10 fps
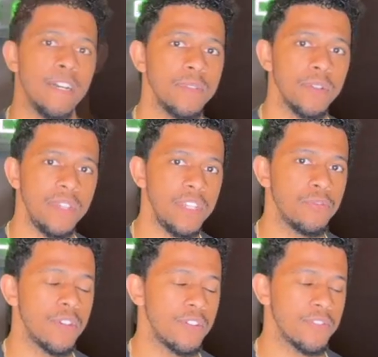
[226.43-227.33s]
So each
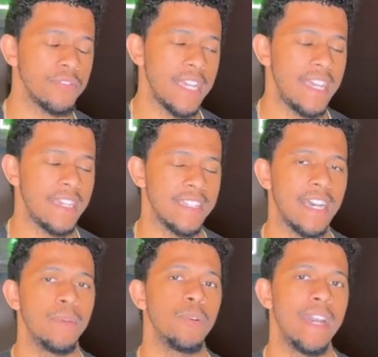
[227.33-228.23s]
rehearsal day and
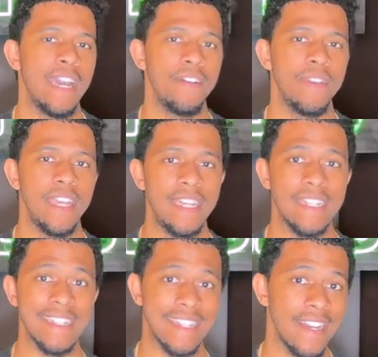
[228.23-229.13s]
time will have an
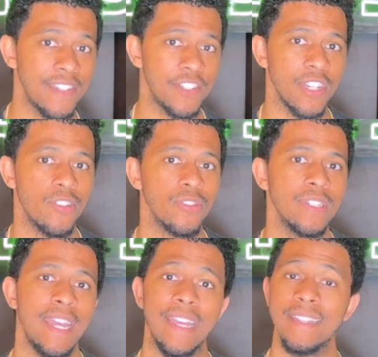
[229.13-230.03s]
assigned genre
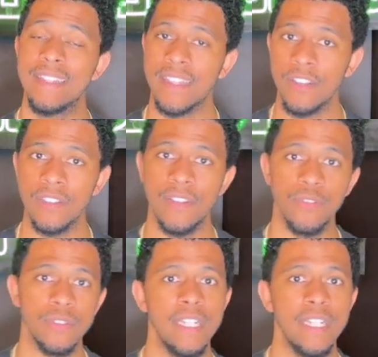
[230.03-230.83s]
and skill level.